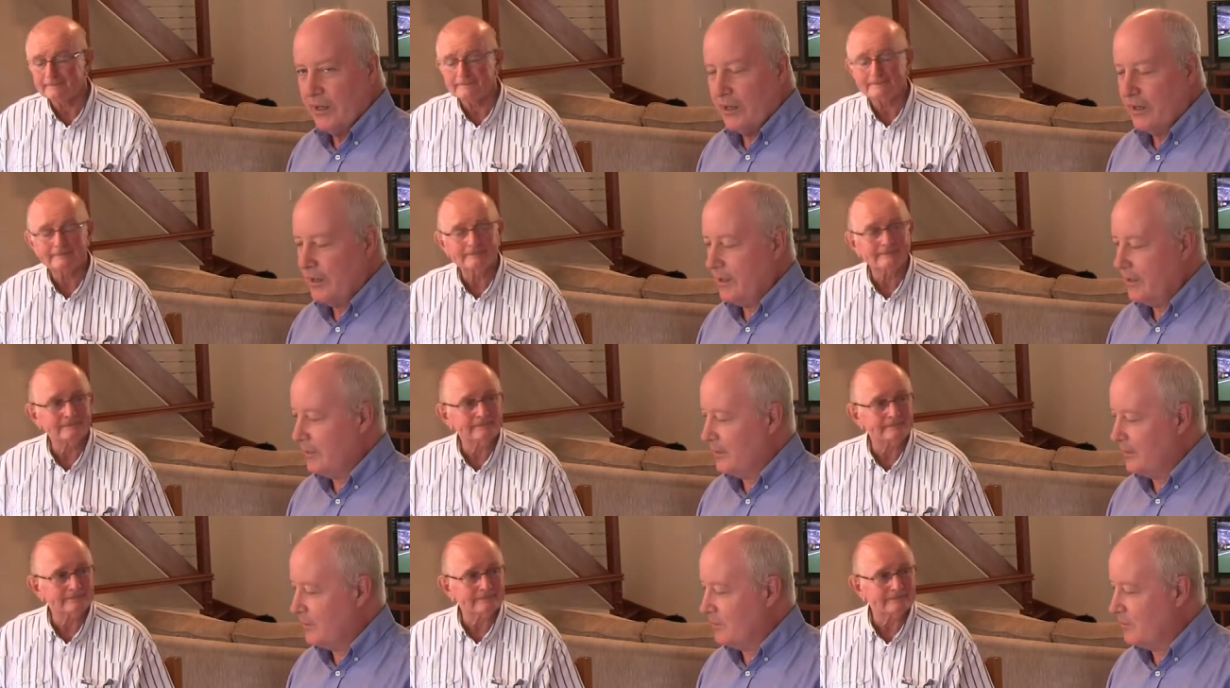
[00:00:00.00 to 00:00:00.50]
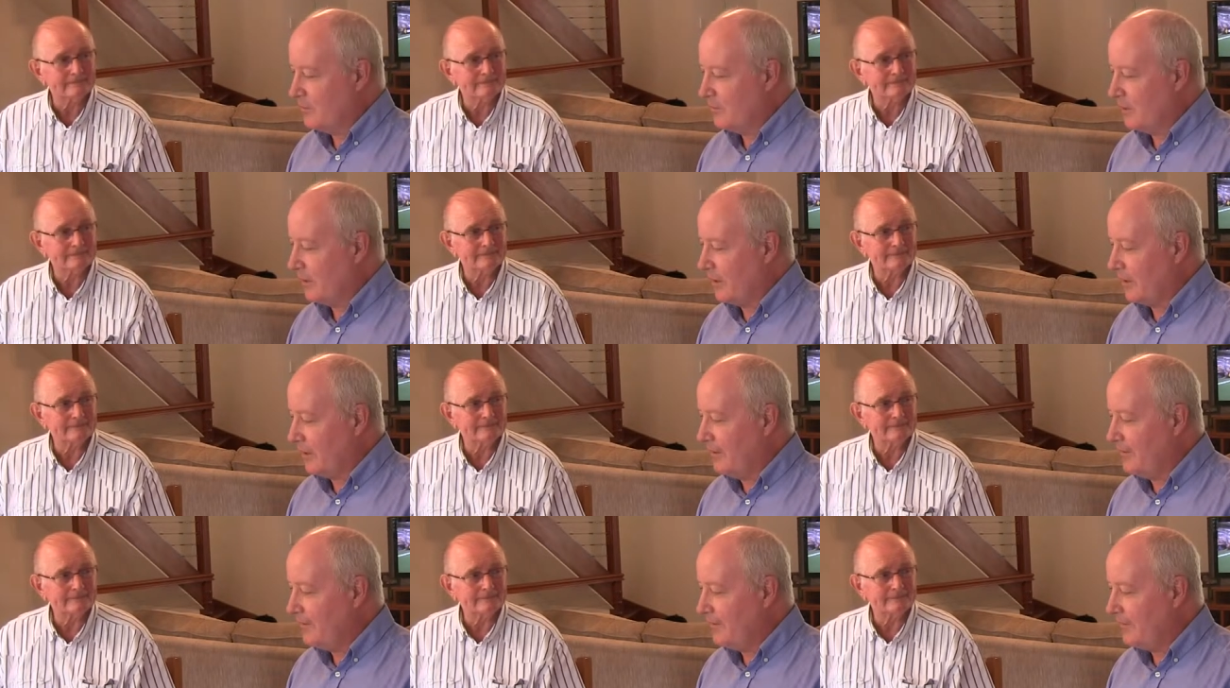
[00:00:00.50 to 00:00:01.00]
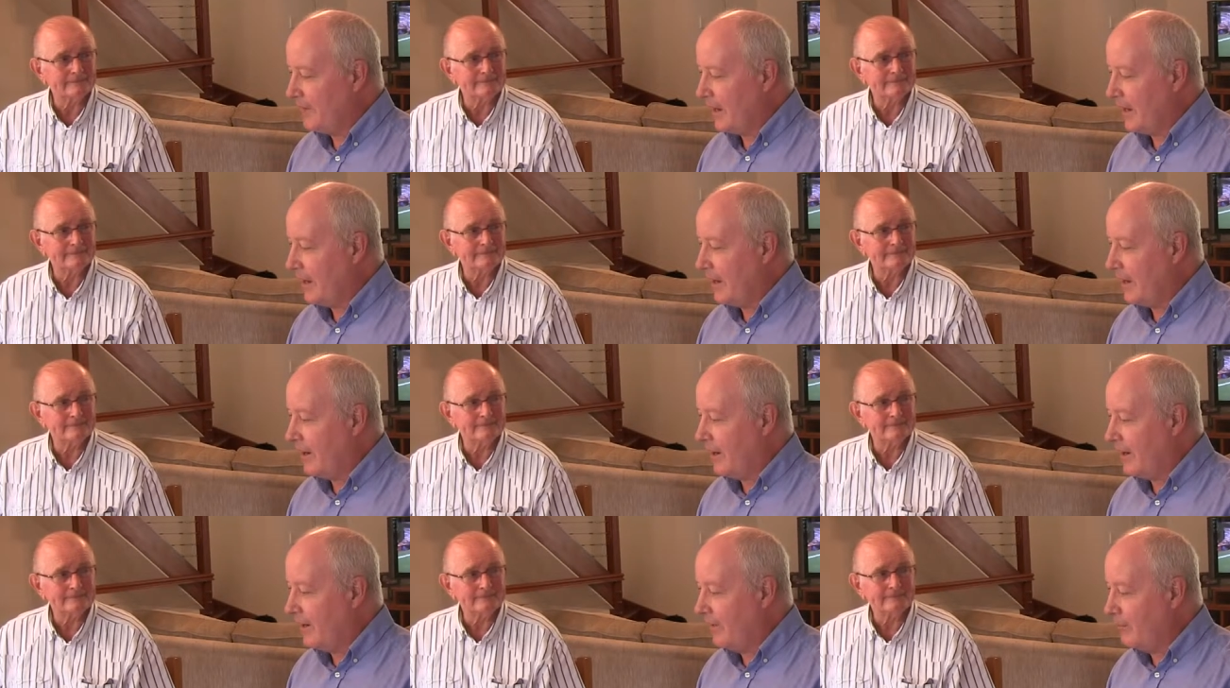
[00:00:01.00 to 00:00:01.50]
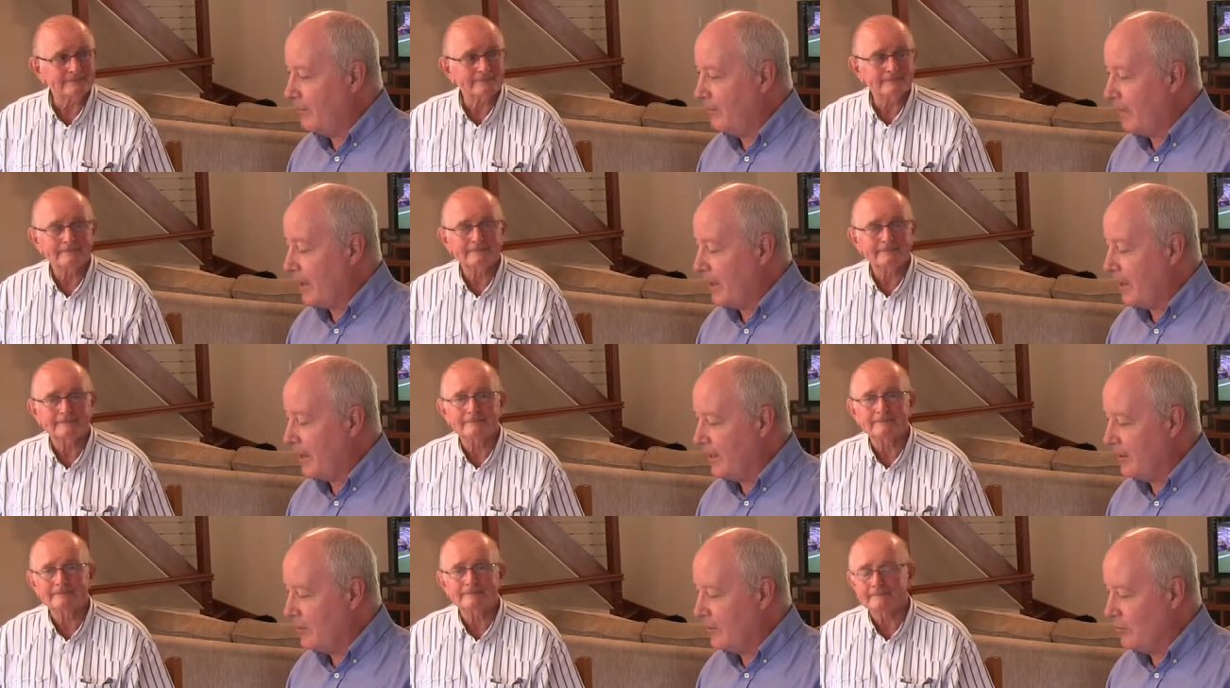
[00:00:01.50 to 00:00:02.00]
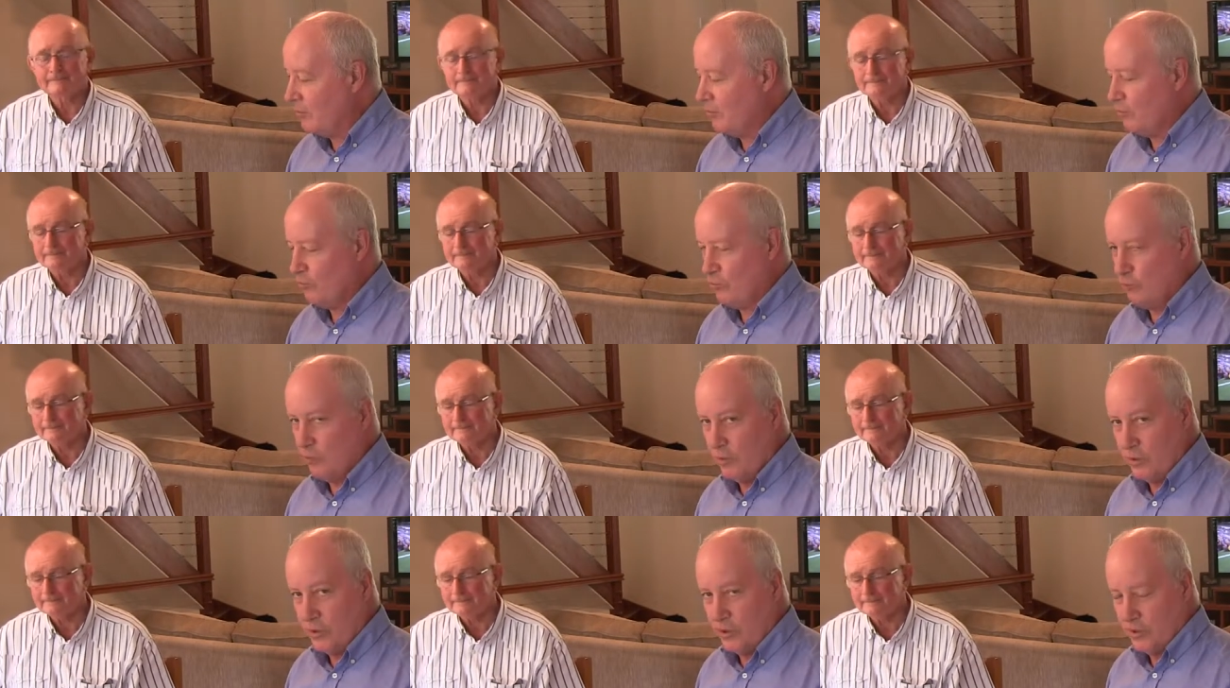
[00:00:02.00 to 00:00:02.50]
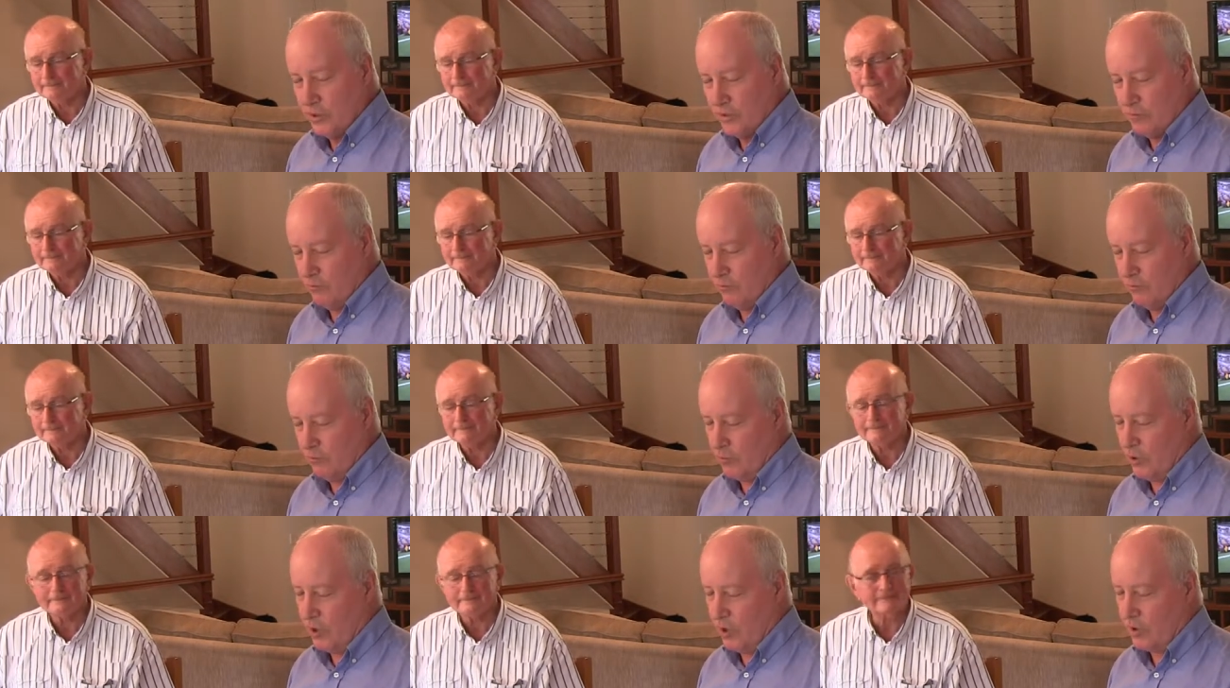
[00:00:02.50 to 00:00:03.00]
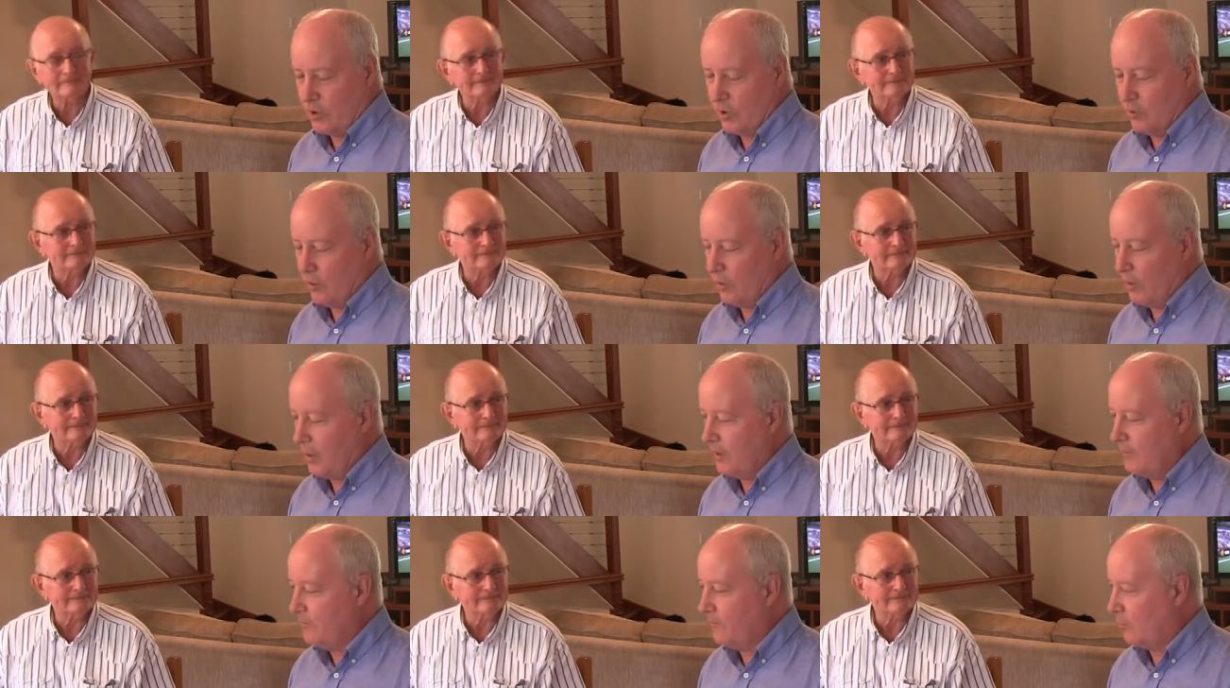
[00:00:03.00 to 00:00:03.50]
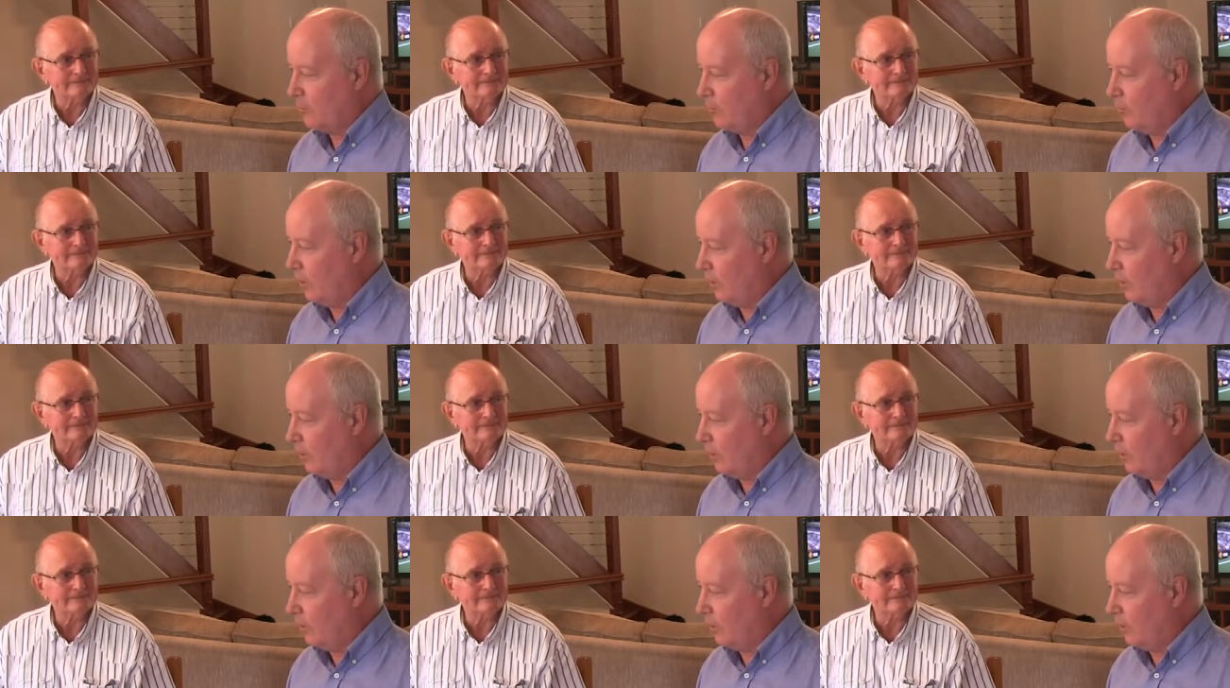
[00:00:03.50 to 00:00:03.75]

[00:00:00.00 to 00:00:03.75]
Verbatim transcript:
Speaker 1: about Ian's mother, um, and we just broke away for a